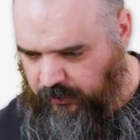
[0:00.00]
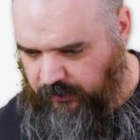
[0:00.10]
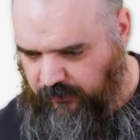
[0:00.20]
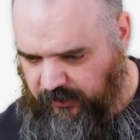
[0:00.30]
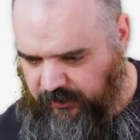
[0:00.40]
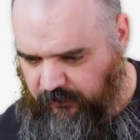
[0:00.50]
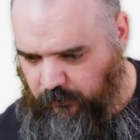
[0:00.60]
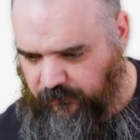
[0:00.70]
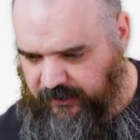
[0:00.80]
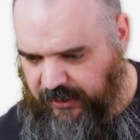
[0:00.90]
And then
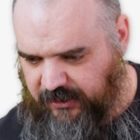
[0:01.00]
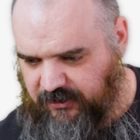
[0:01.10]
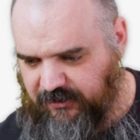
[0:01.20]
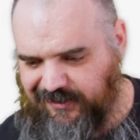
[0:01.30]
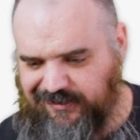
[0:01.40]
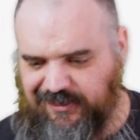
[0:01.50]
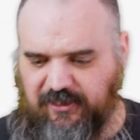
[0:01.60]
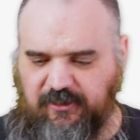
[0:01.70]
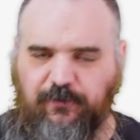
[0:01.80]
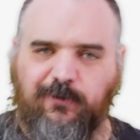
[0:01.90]
notifications, this
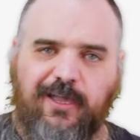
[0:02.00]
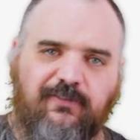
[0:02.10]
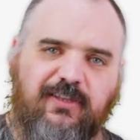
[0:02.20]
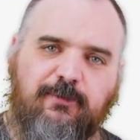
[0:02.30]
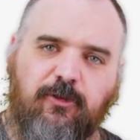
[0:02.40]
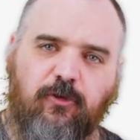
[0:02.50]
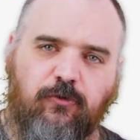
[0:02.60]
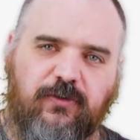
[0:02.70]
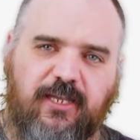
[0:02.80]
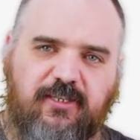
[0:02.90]
is if you have email
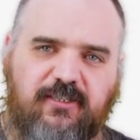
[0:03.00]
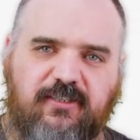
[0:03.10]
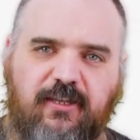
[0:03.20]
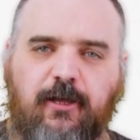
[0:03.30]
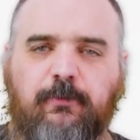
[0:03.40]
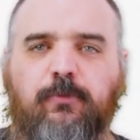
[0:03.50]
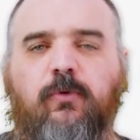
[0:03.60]
notifications set up,